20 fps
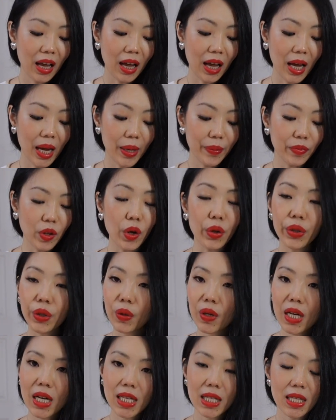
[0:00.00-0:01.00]
Um, although
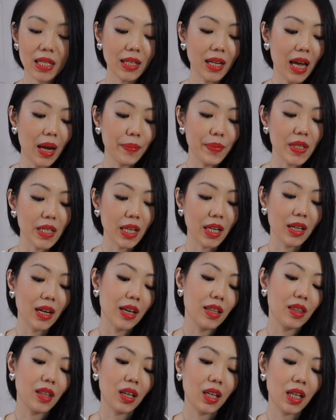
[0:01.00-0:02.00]
it is in lambskin,
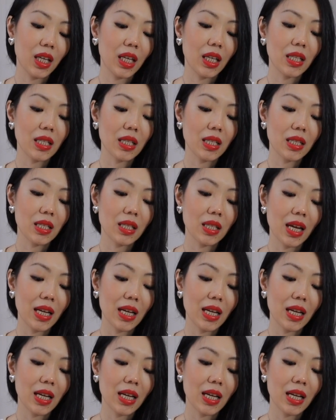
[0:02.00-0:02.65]
I think is